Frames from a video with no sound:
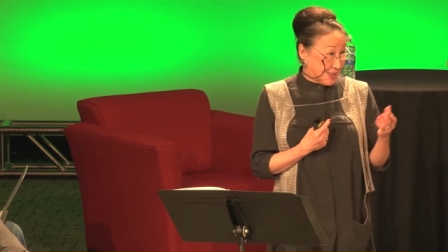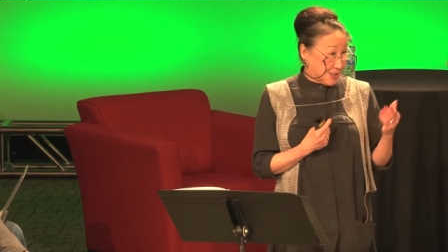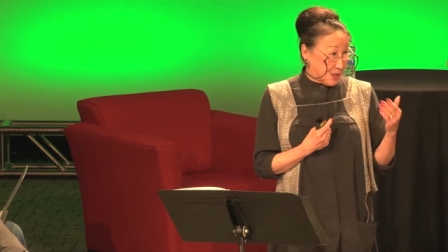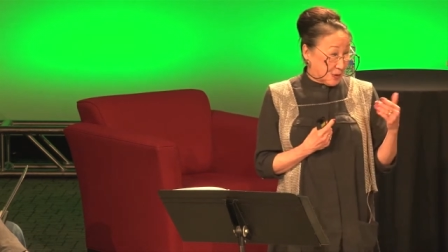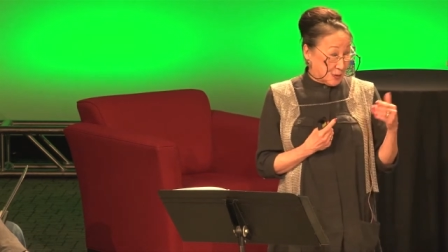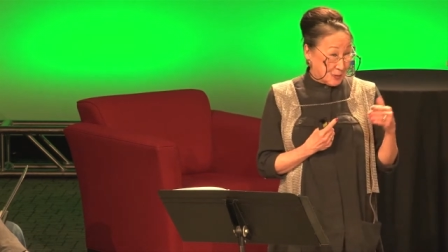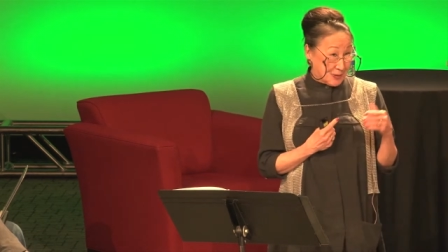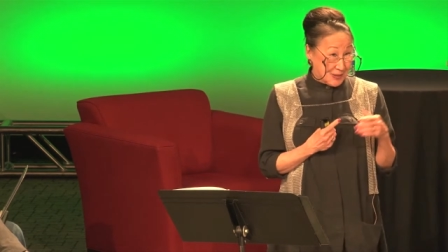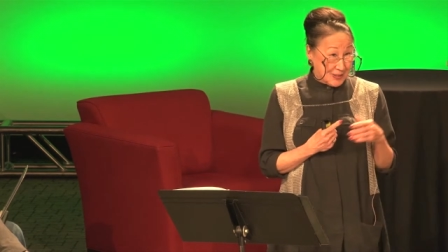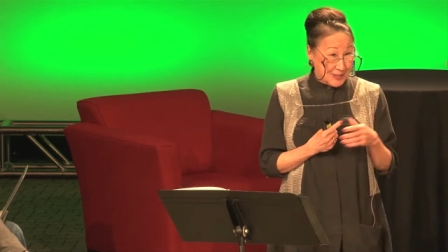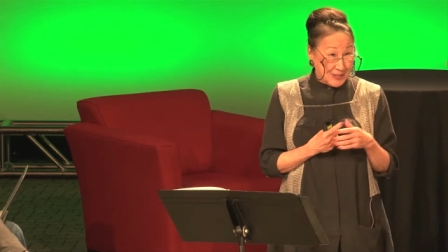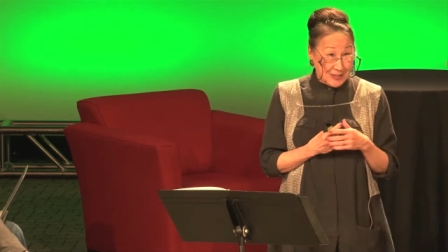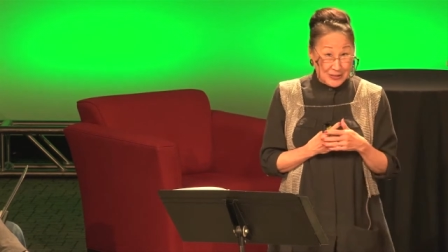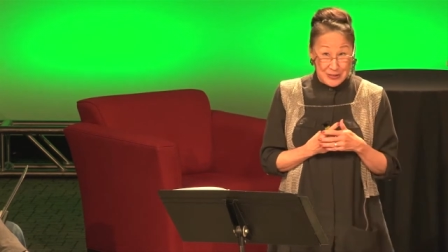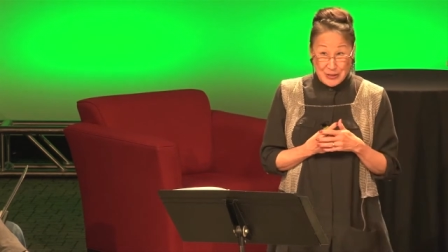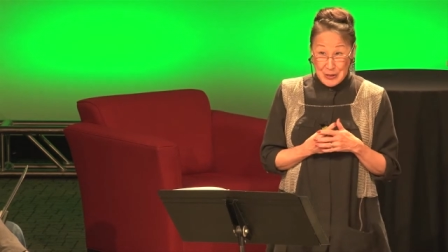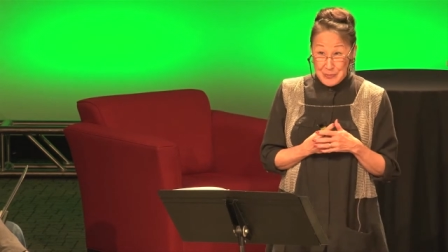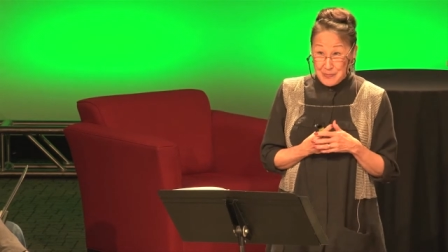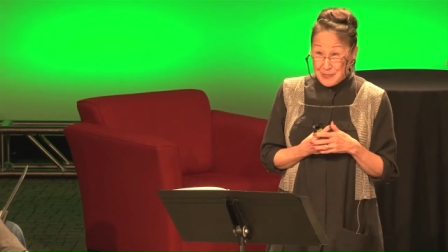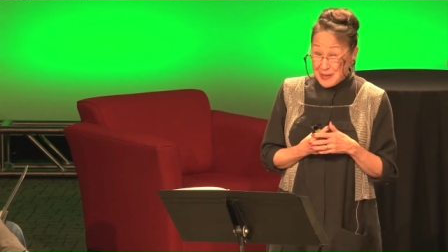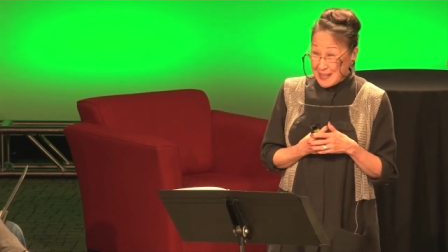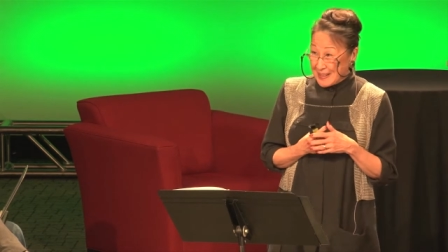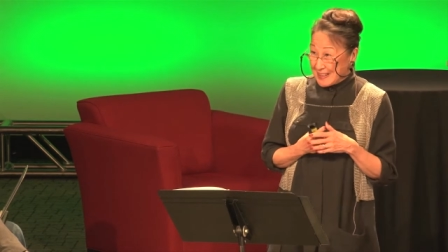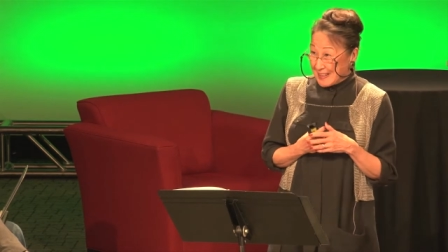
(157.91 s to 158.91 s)
older sister
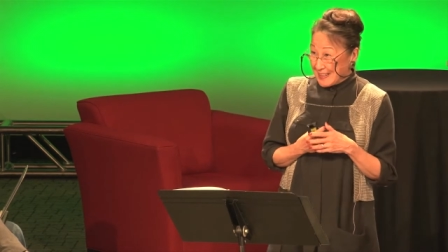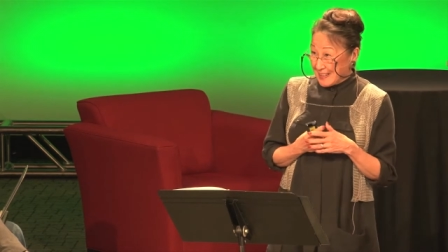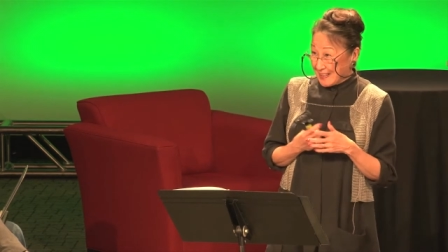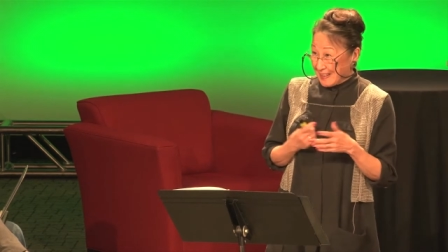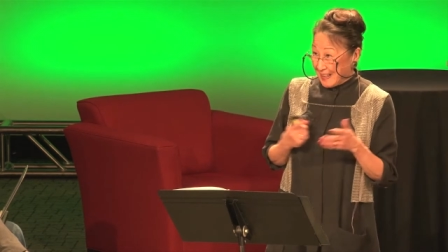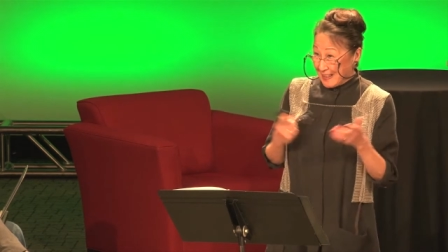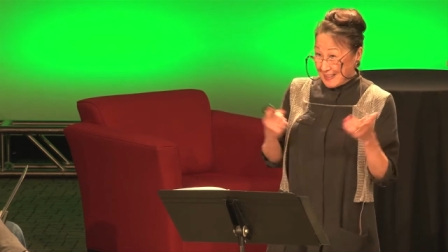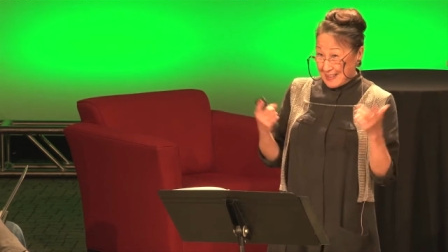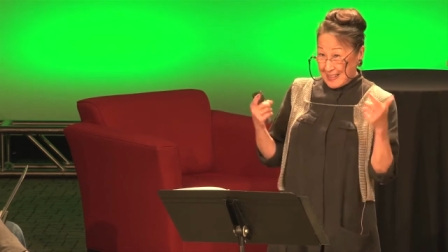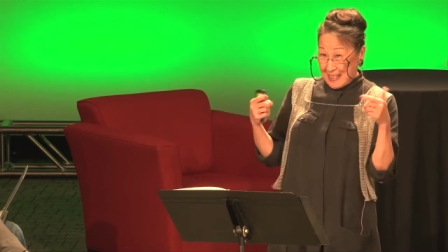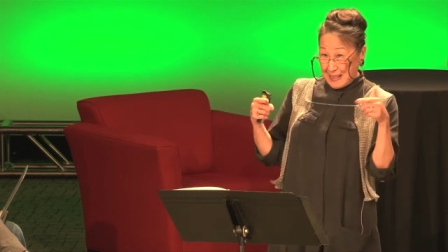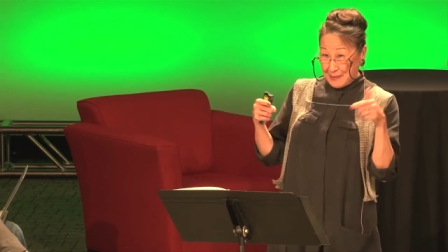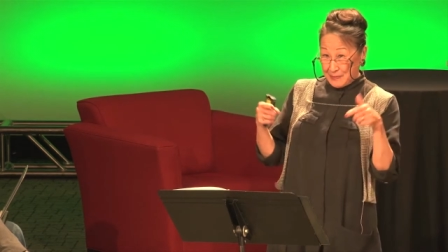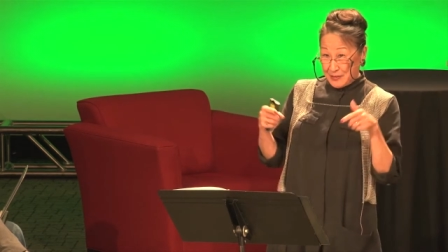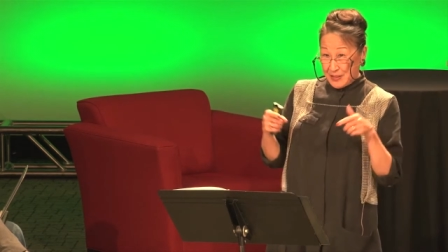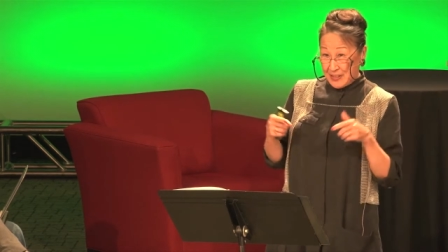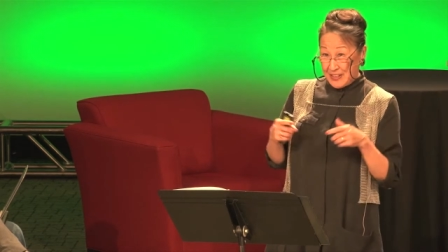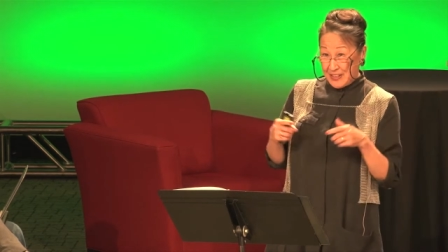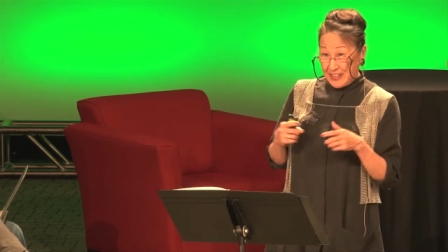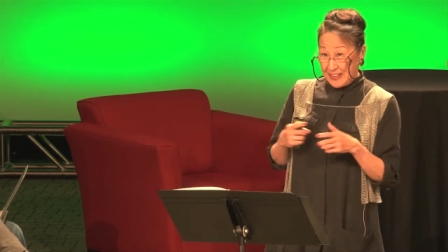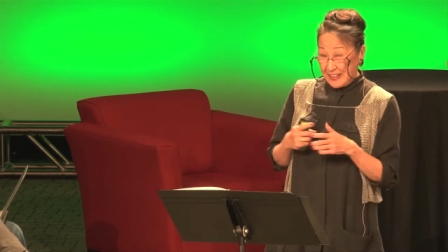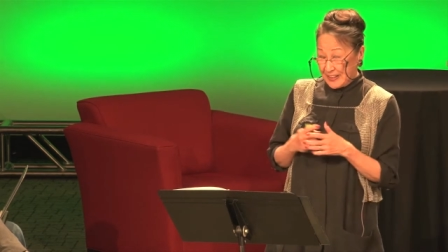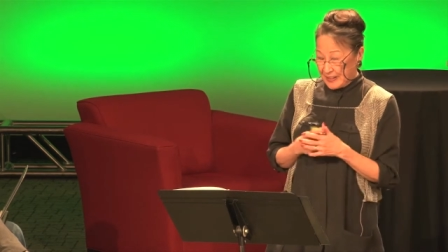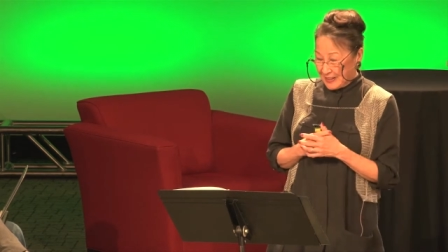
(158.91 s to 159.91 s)
Betty and I came to
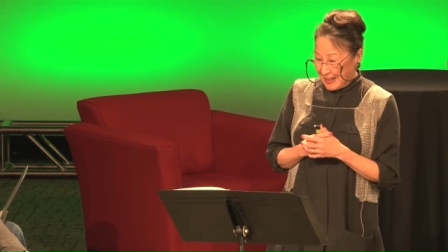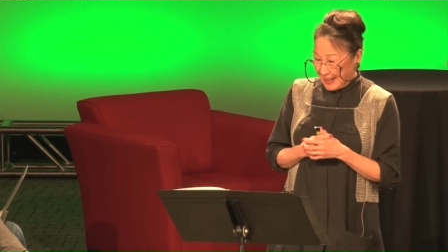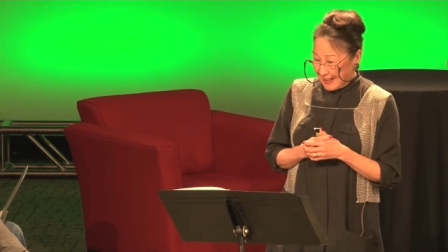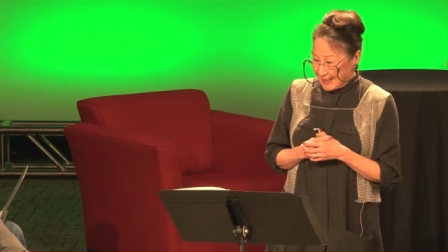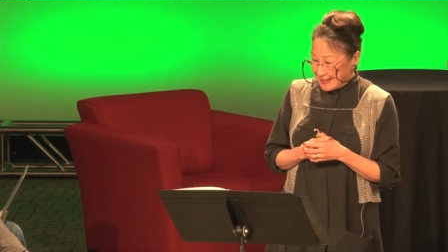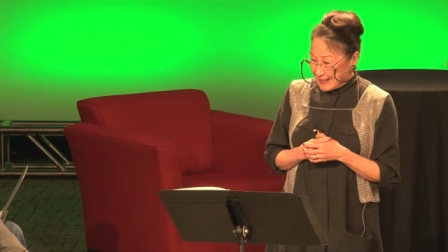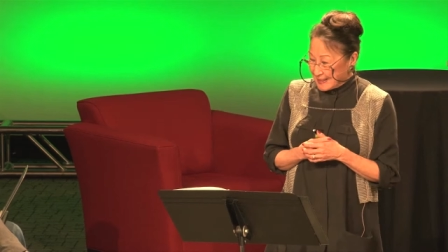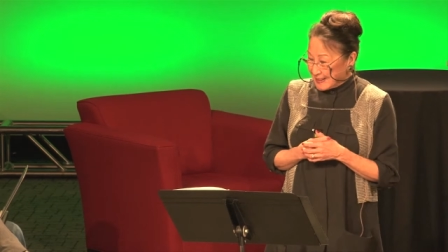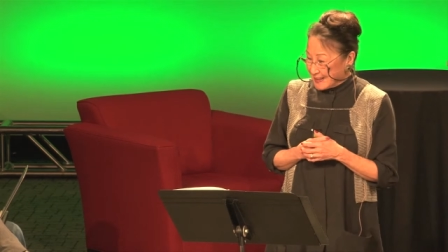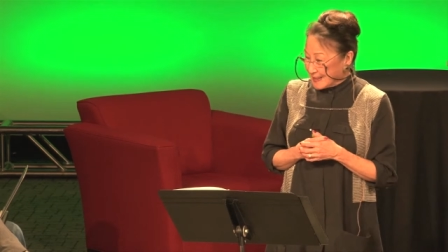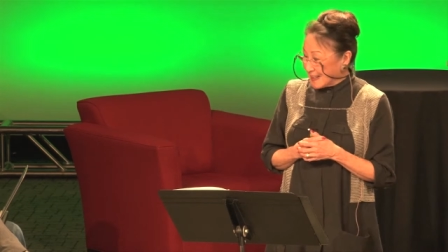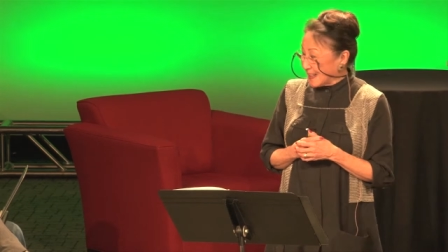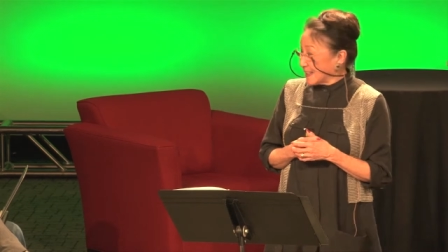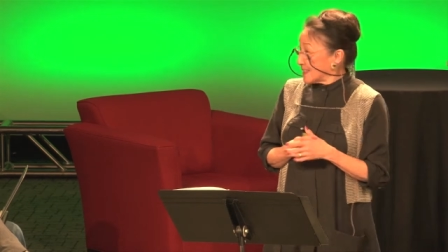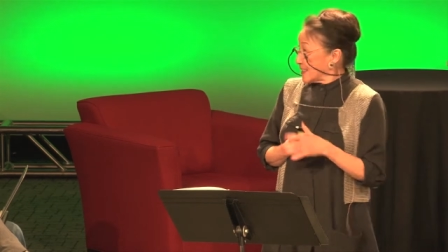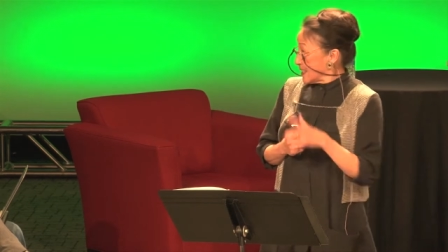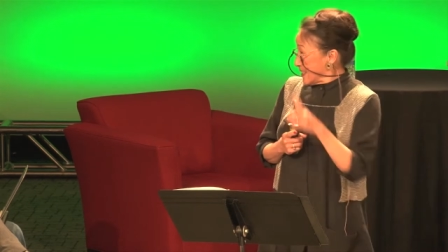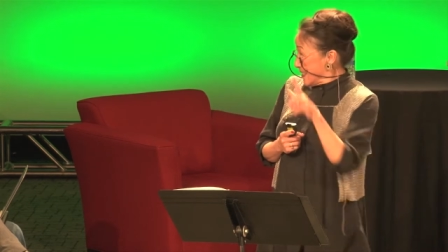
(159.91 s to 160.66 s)
the United States,